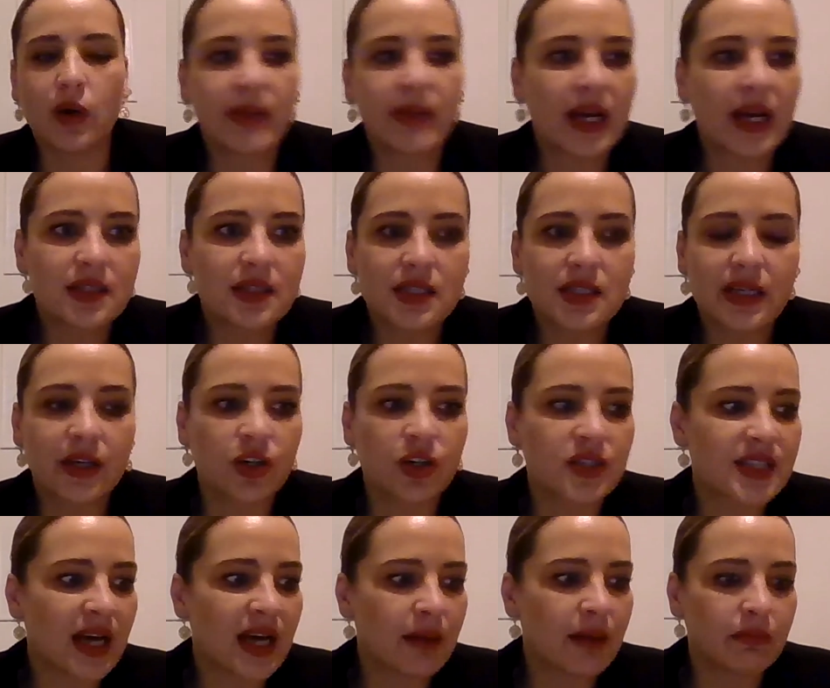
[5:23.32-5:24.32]
canceling because
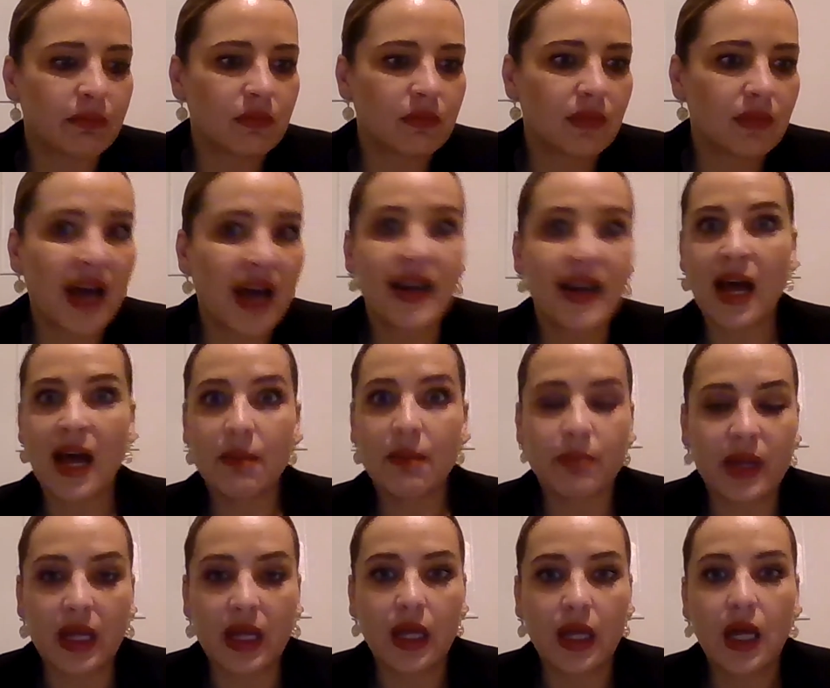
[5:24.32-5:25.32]
I'm unhappy.